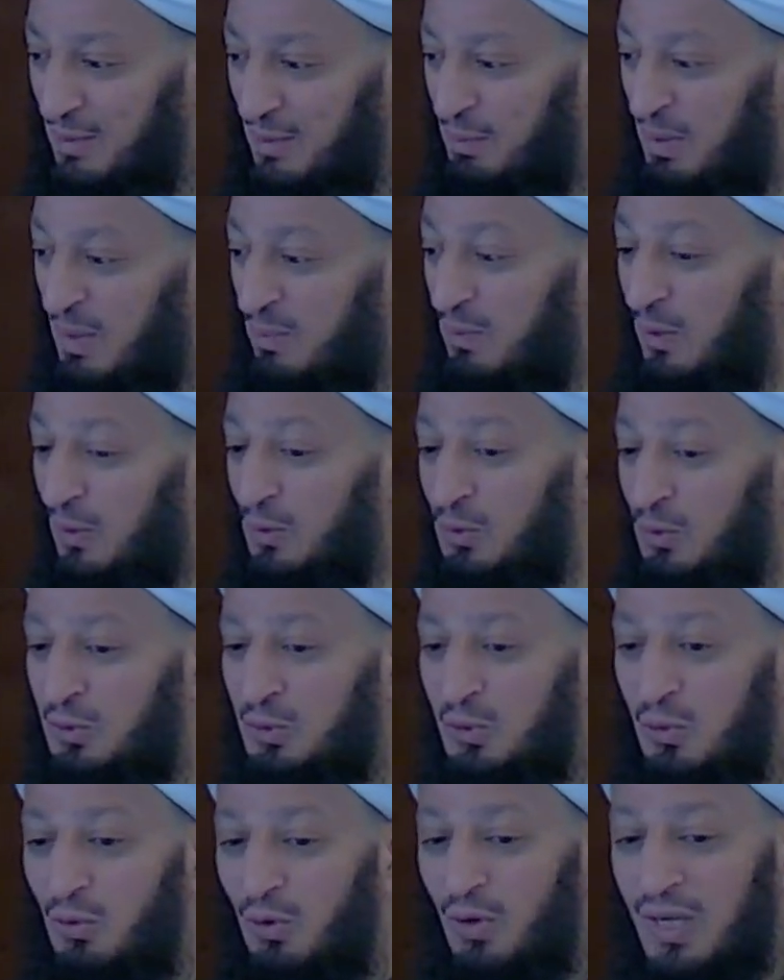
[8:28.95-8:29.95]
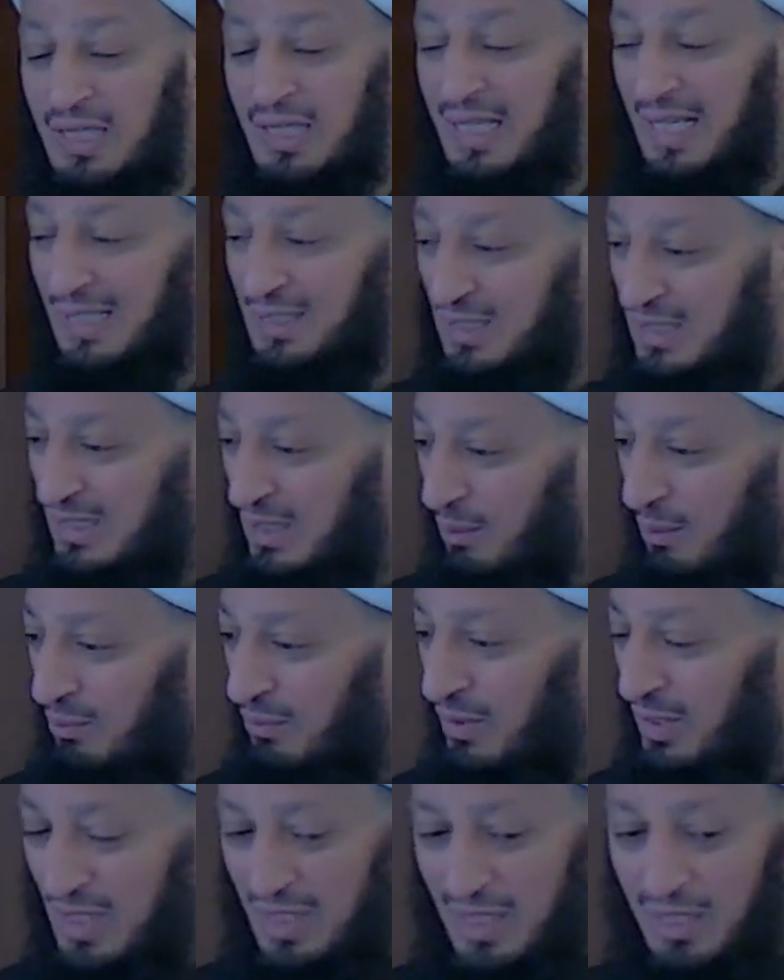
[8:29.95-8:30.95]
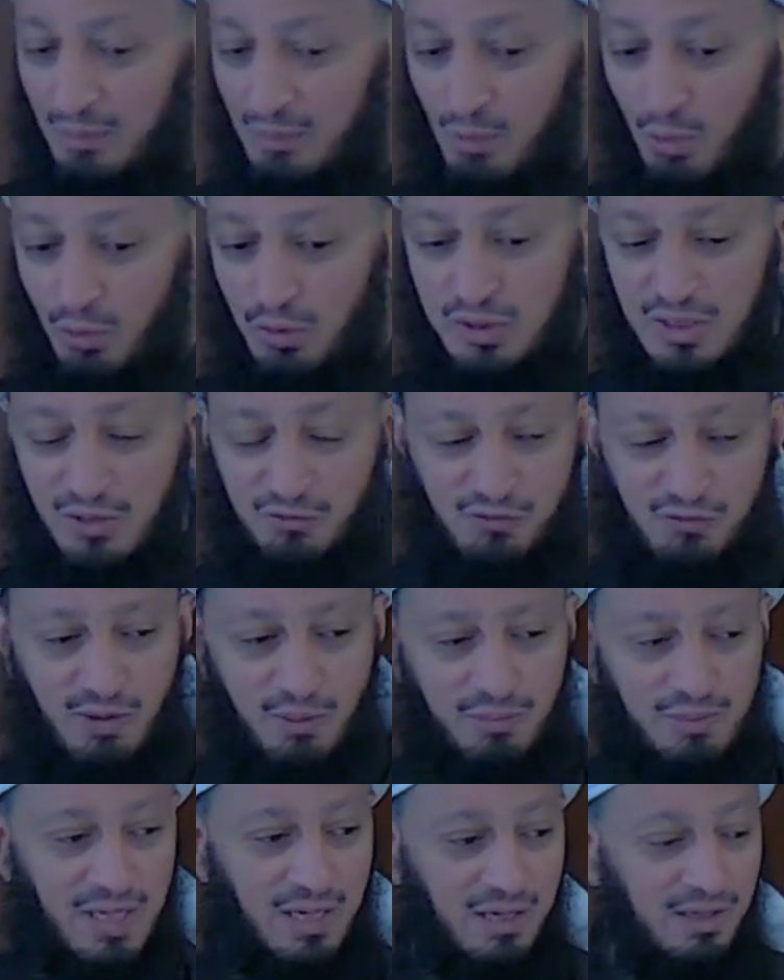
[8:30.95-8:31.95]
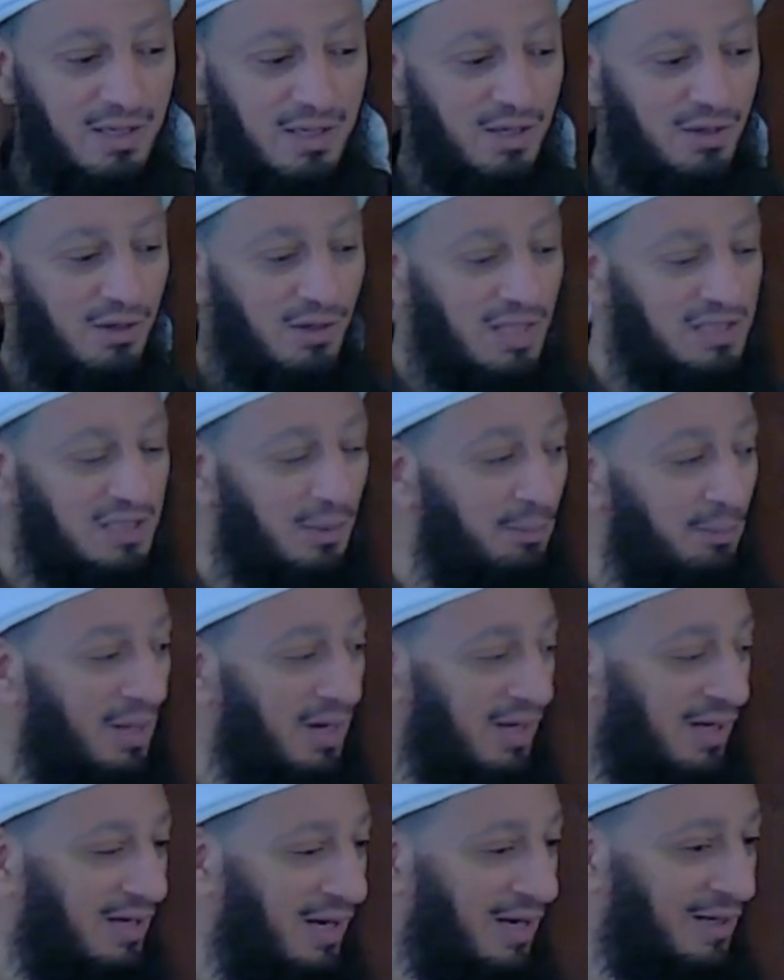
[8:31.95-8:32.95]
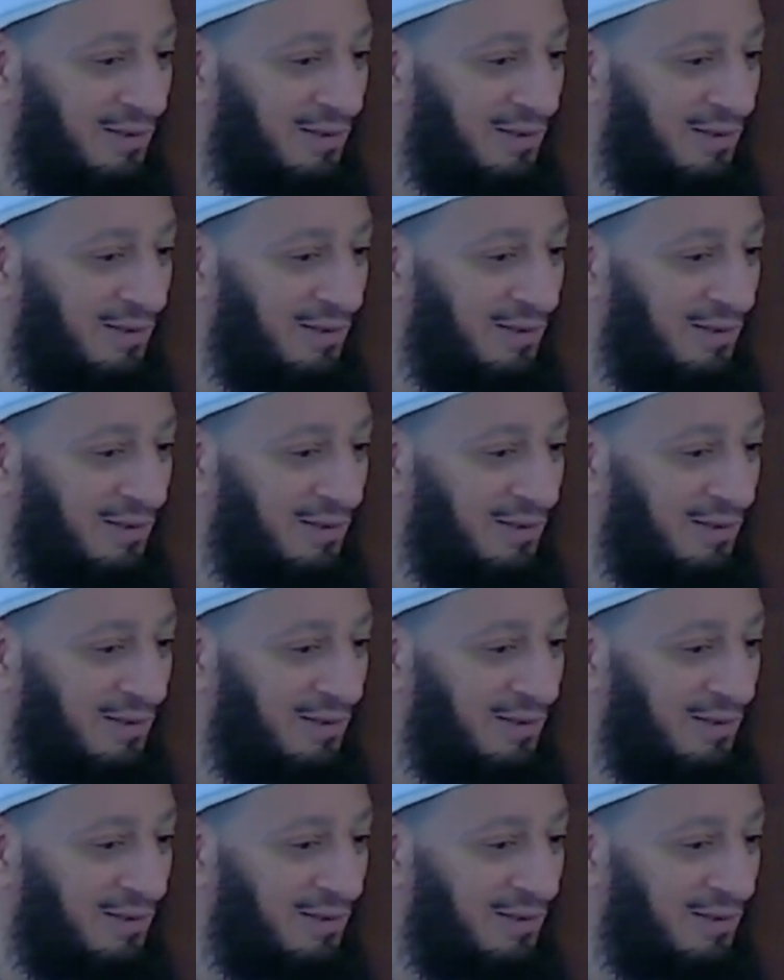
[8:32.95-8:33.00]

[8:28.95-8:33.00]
People used to go and get some little morsel from there as a barakah.